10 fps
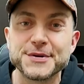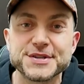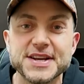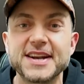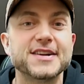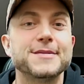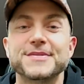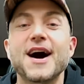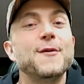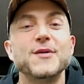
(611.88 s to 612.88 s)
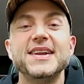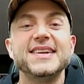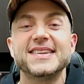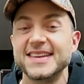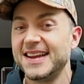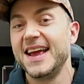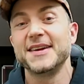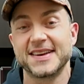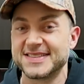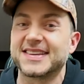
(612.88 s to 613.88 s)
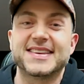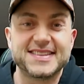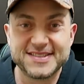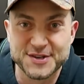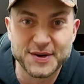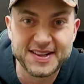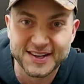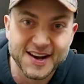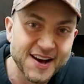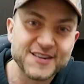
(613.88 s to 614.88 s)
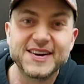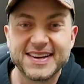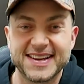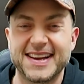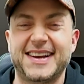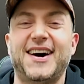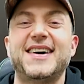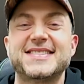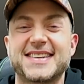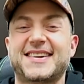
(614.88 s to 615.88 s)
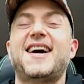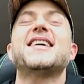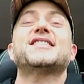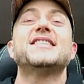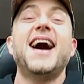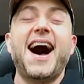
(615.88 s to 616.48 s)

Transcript: Busch ended up not winning because of Joey Logano causing the caution.